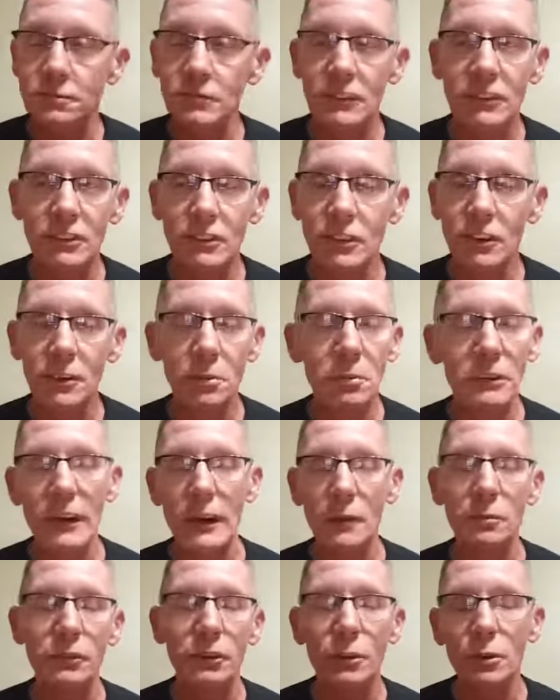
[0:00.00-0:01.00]
is going to be
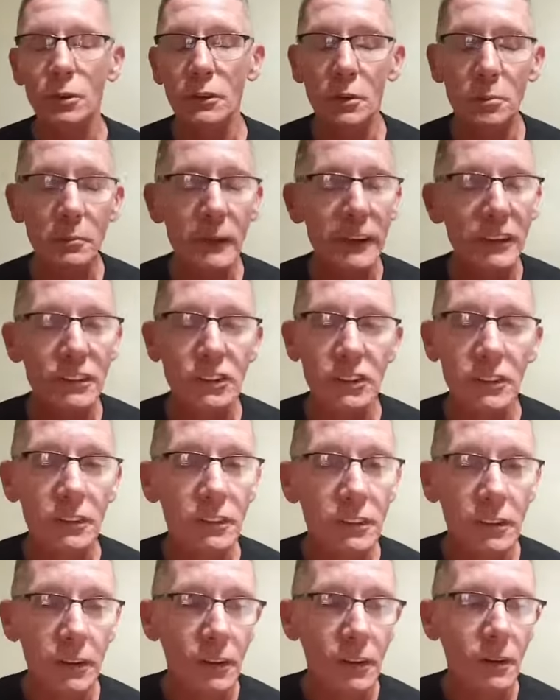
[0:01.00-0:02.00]
absolutely amazing.
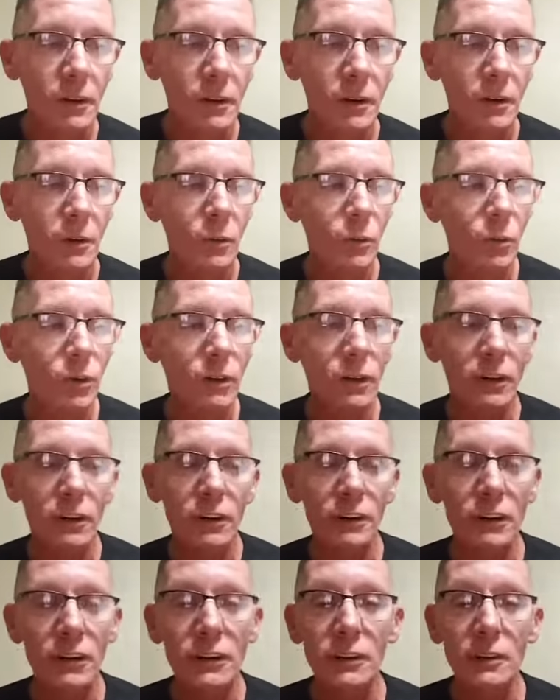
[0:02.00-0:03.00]
We're
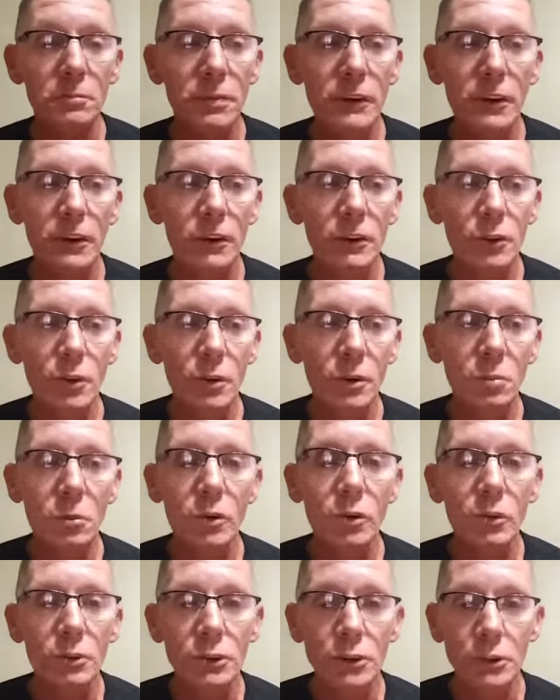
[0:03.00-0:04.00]
on uh,
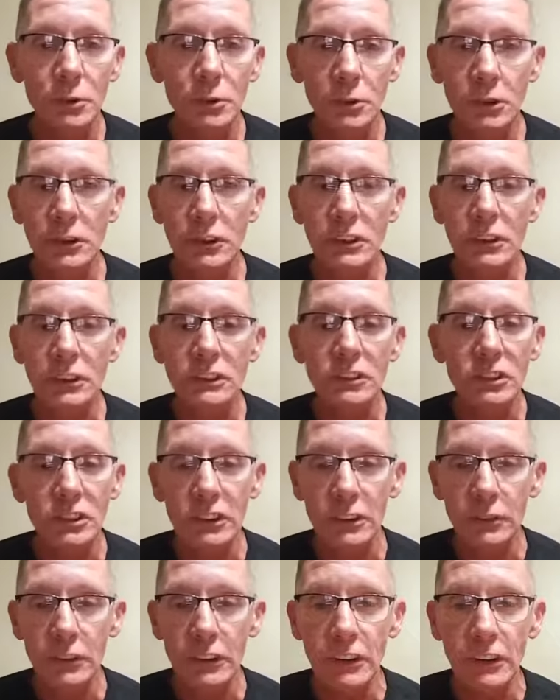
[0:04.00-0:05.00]
Paranormal Unity
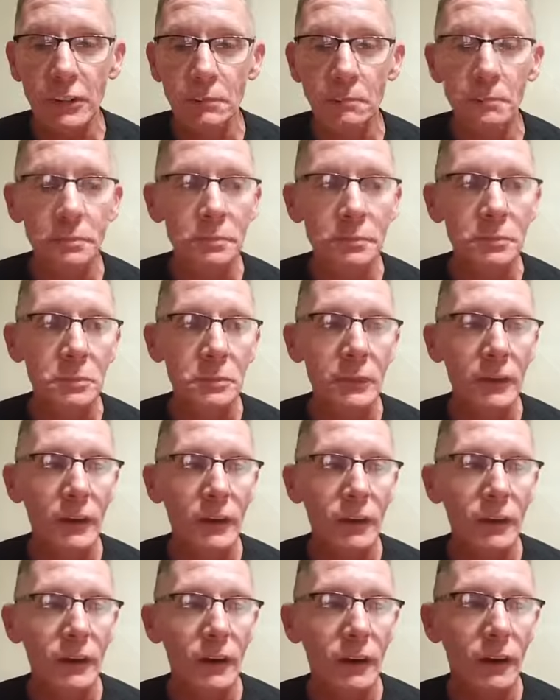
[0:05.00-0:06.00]
TV,
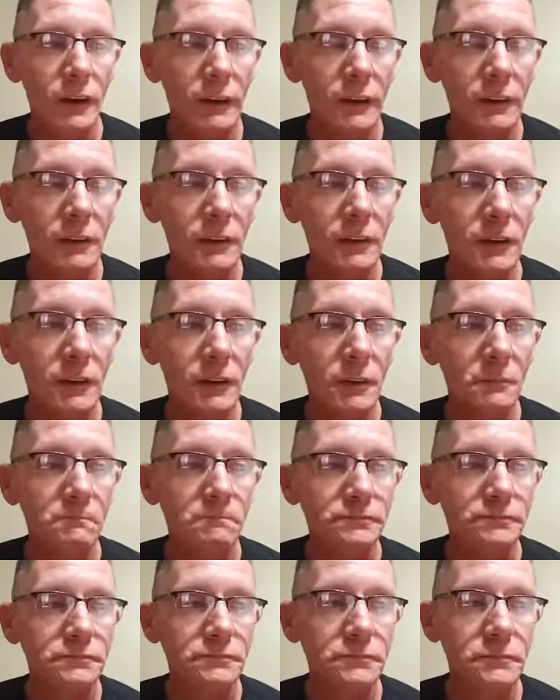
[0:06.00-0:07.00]
and um,
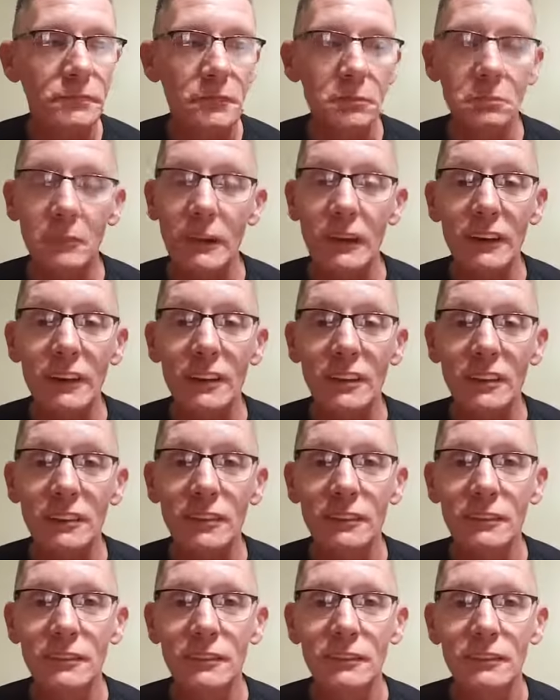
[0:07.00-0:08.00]
man,
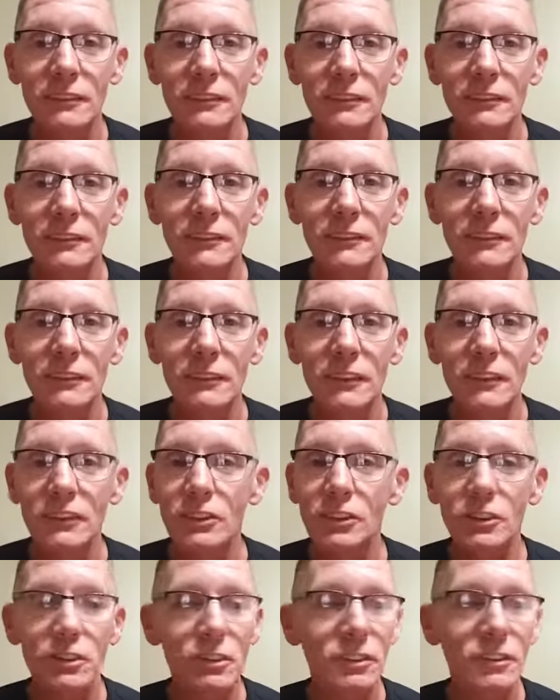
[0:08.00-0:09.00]
it's
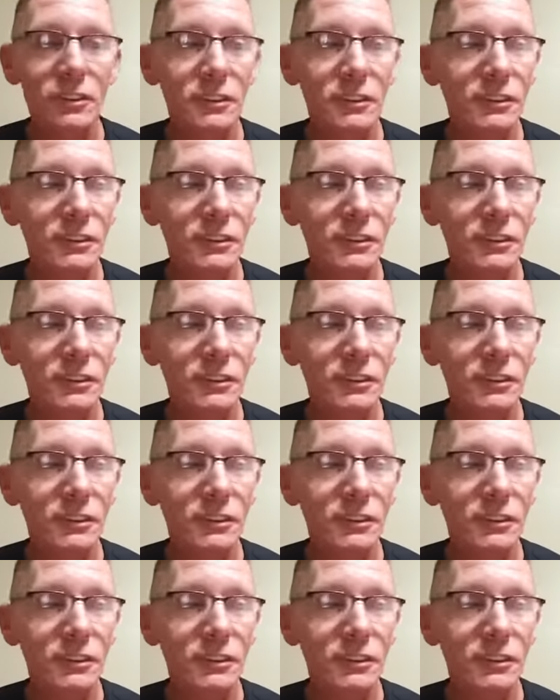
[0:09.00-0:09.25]
just